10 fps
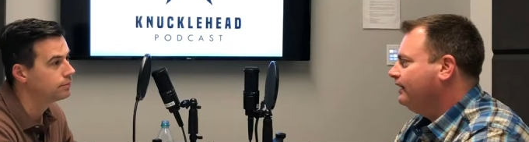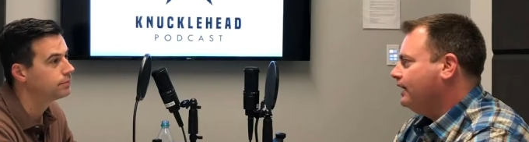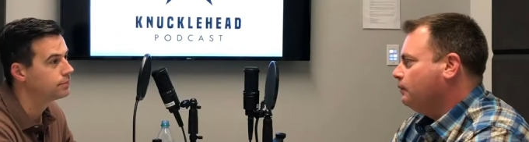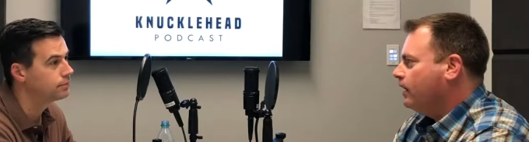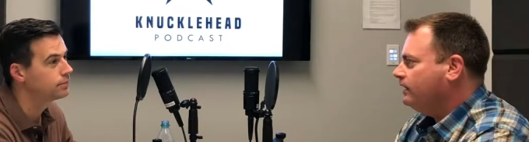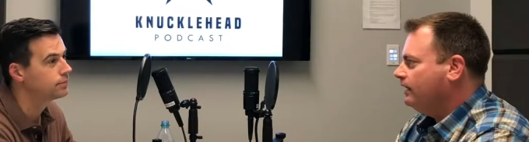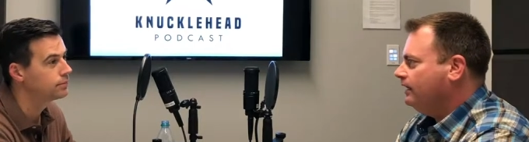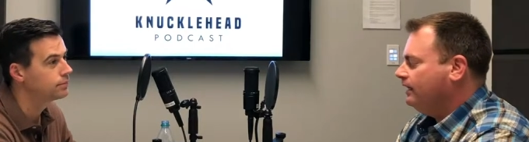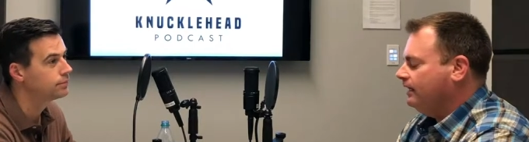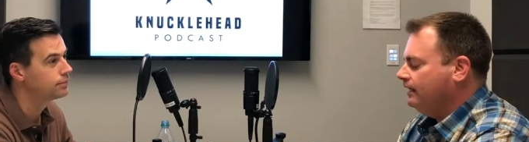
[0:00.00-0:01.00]
Speaker 1: you know,
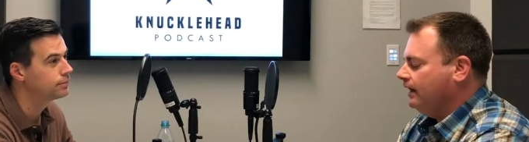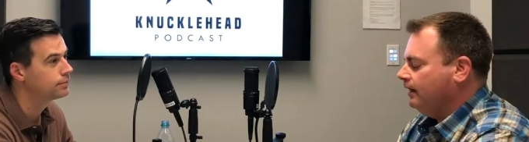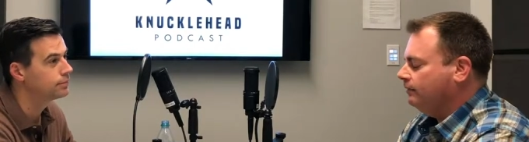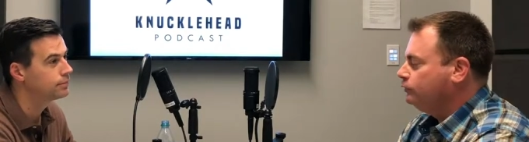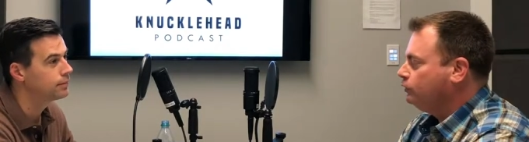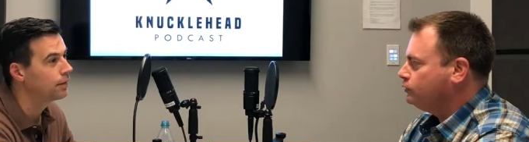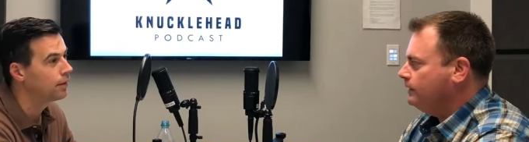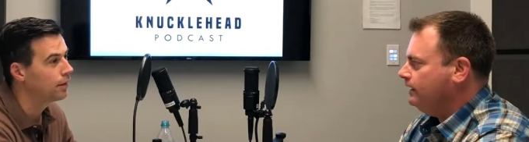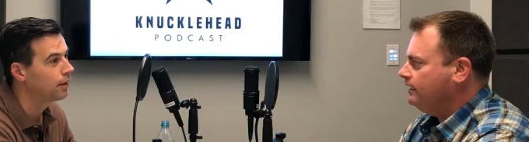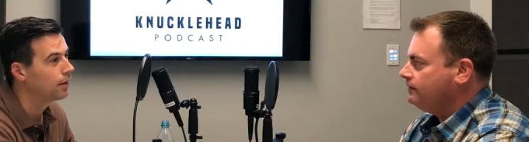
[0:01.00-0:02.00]
marketing uh, through social
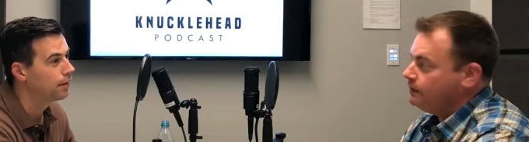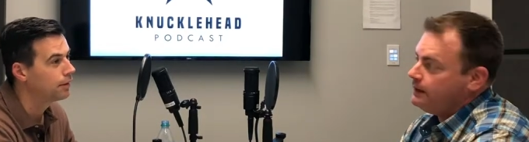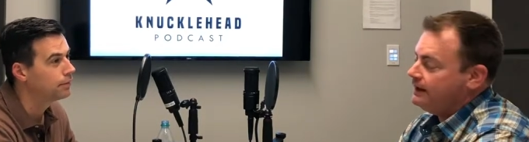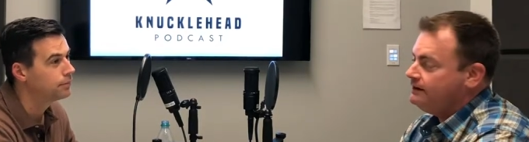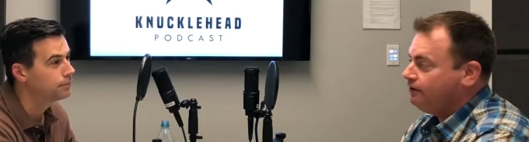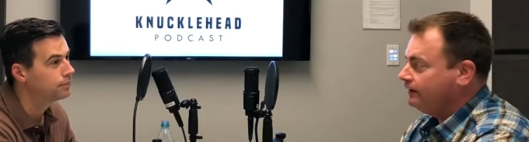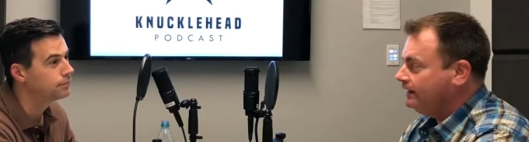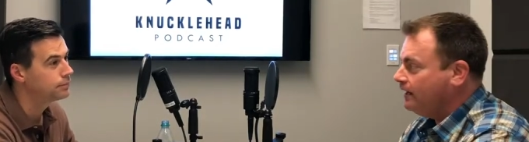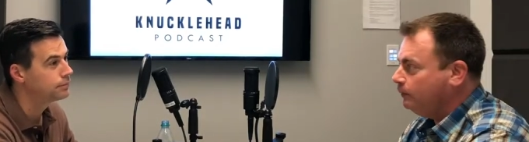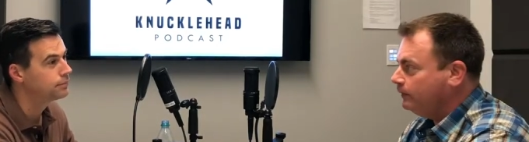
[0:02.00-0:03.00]
media is something I definitely
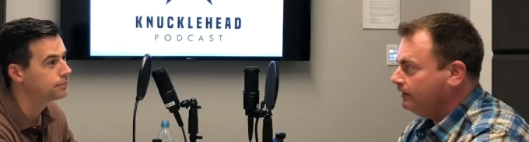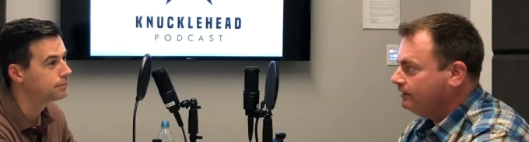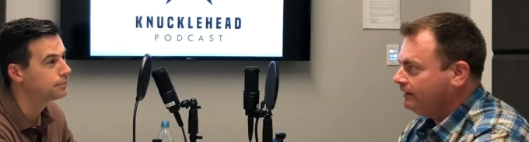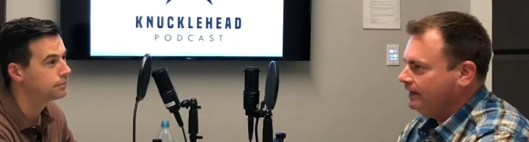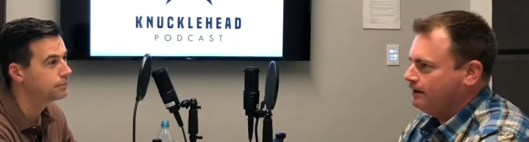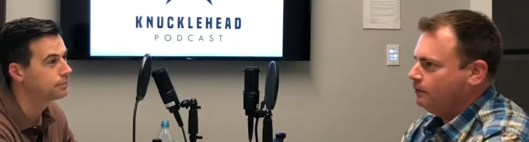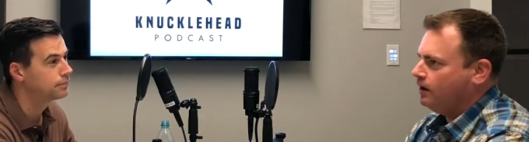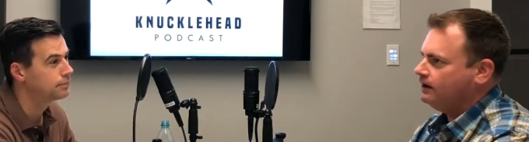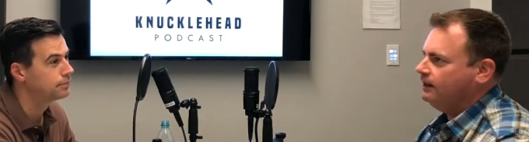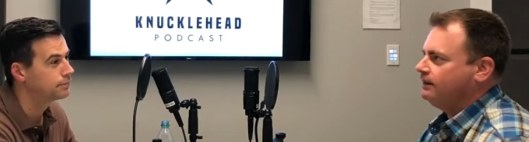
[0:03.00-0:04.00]
need help with. You know,
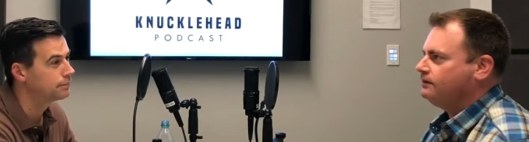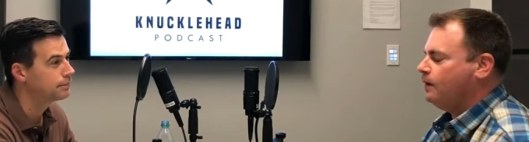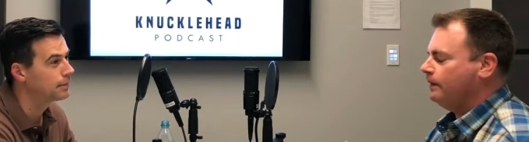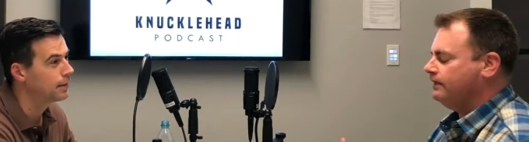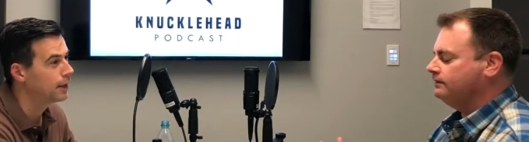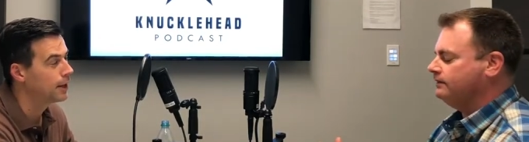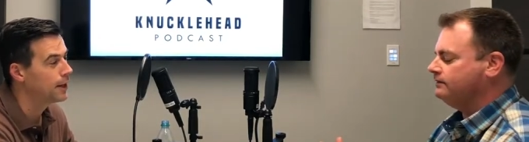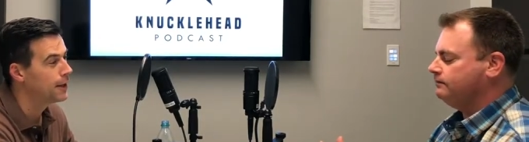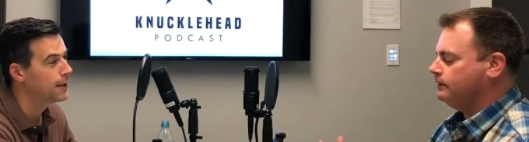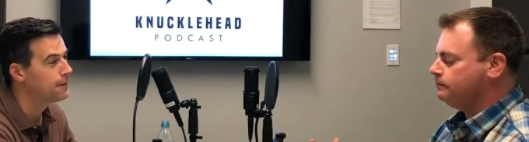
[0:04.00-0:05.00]
marketing is always
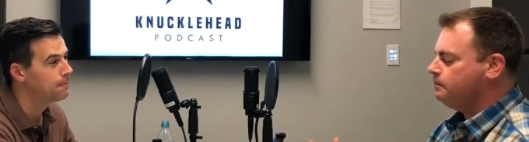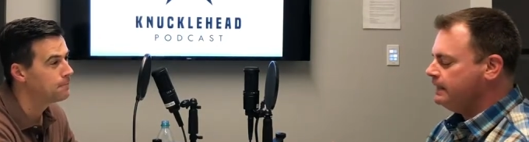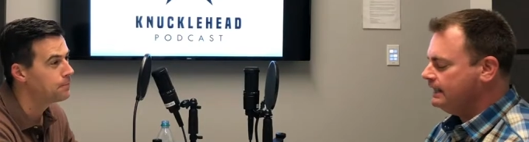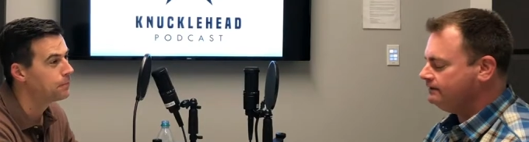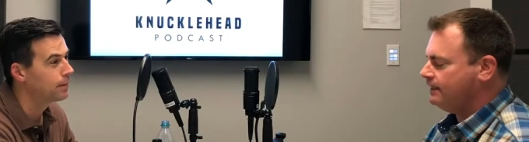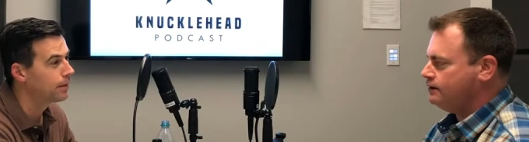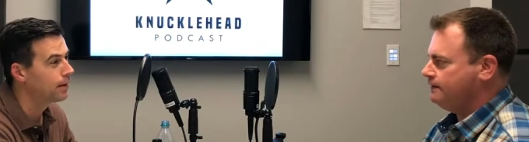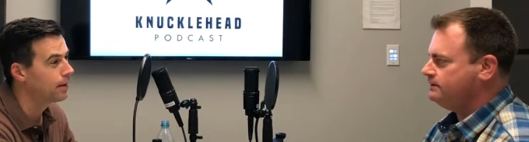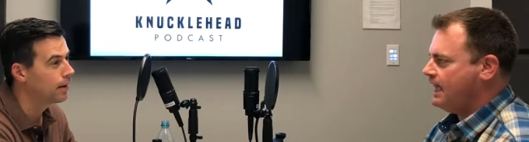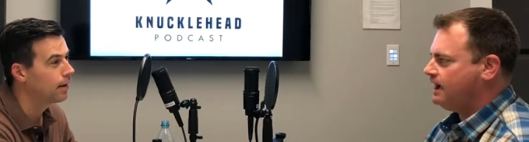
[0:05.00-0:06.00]
this this beast that you
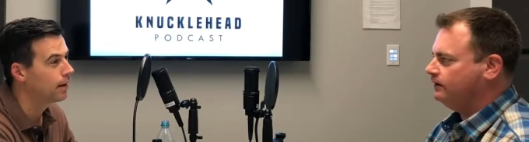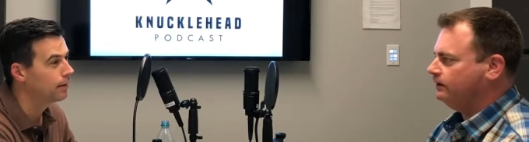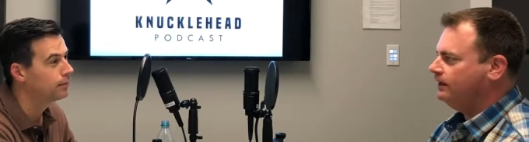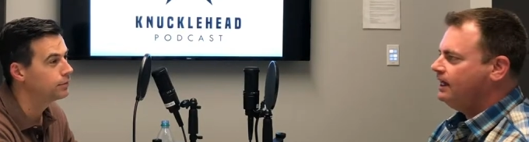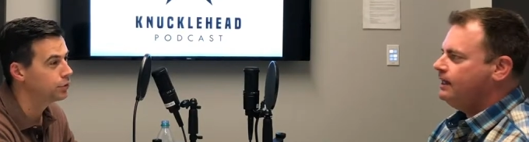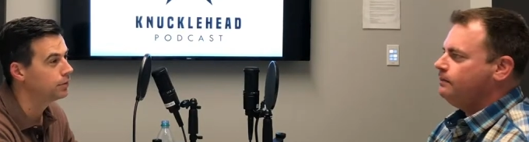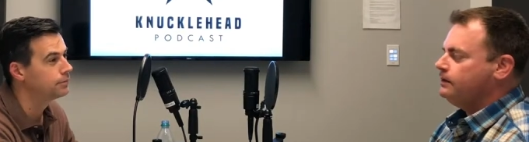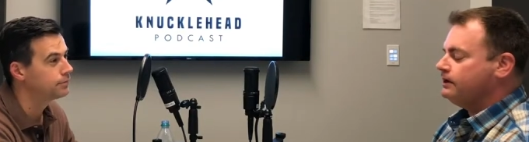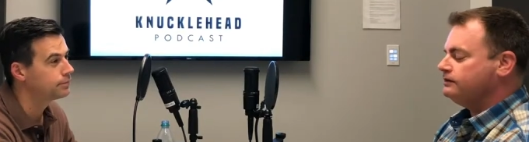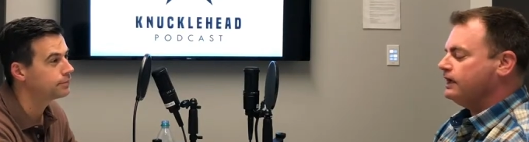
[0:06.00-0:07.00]
have to tackle sure.
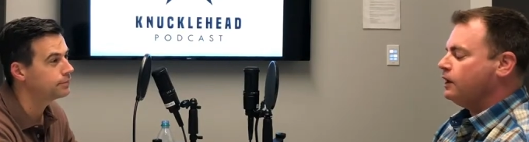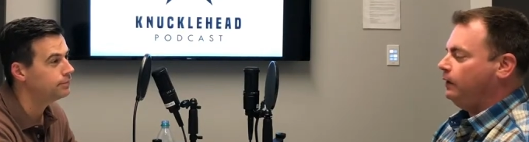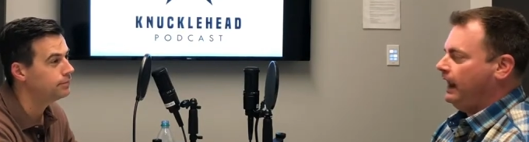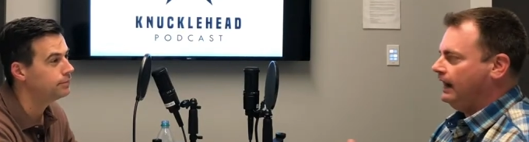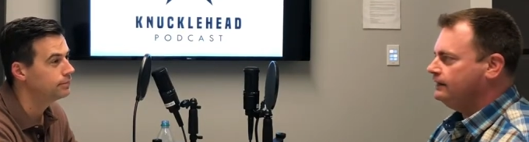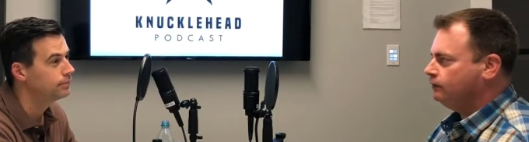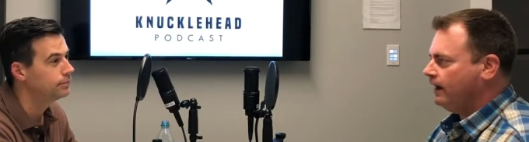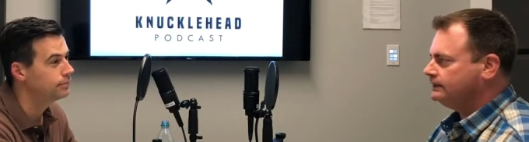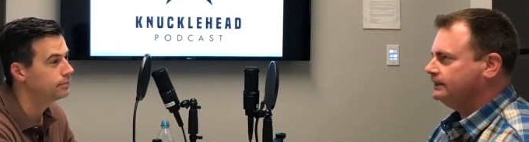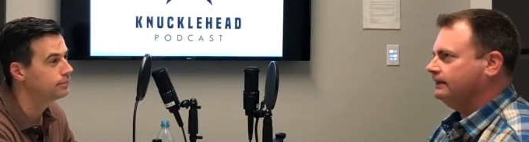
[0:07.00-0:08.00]
because it can go in any
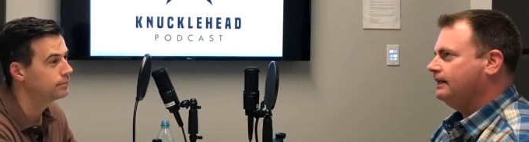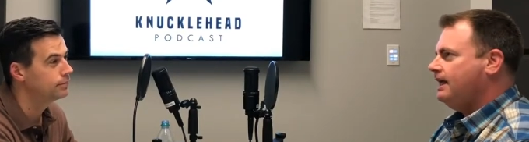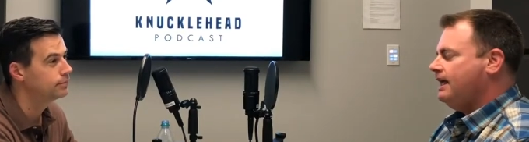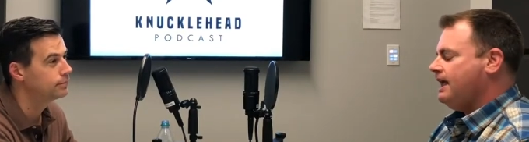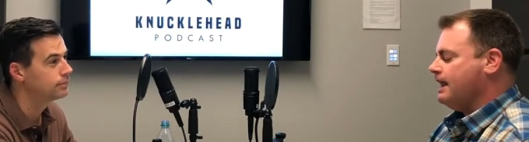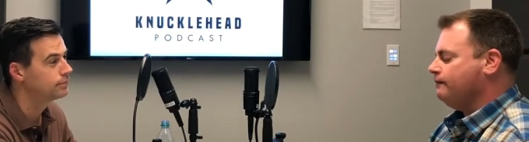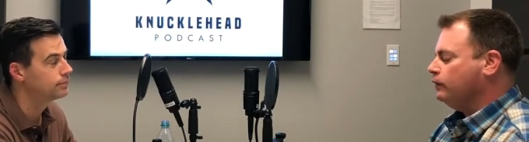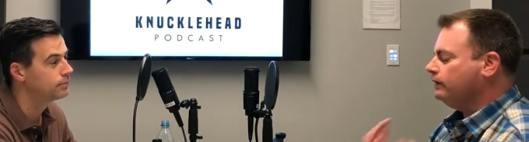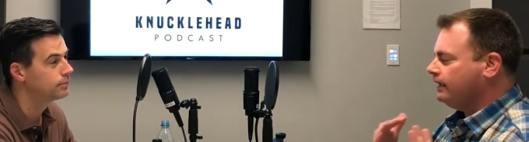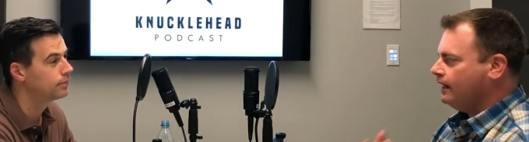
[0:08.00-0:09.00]
direction. And if you
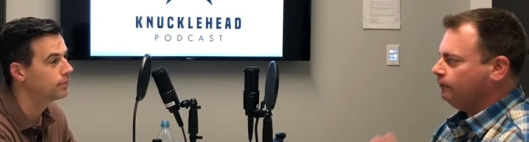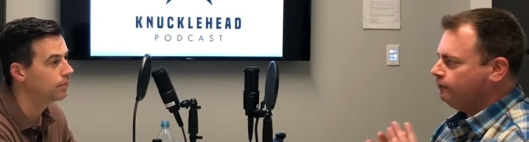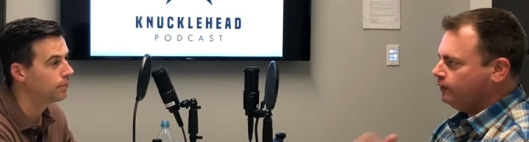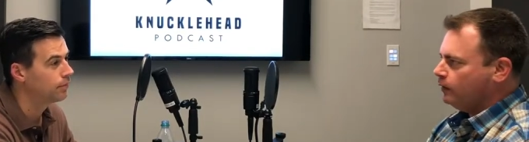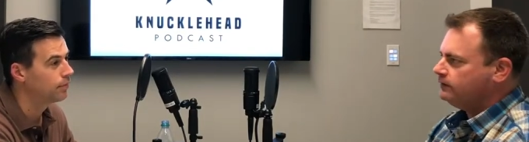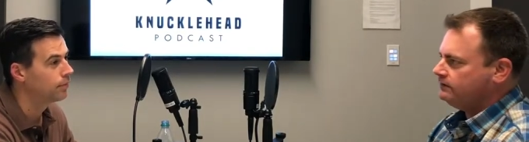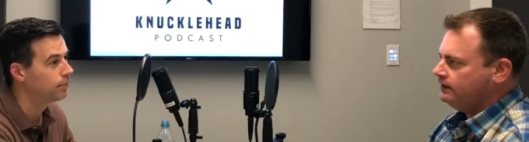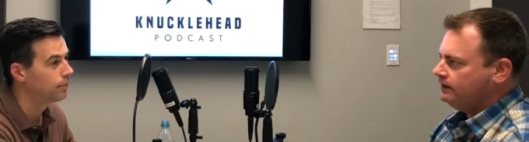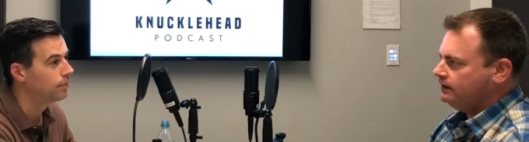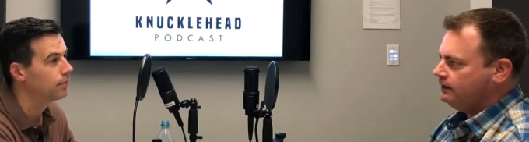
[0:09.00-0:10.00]
don't get help
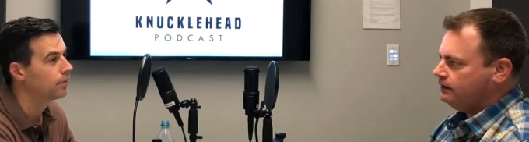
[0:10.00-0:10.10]
focusing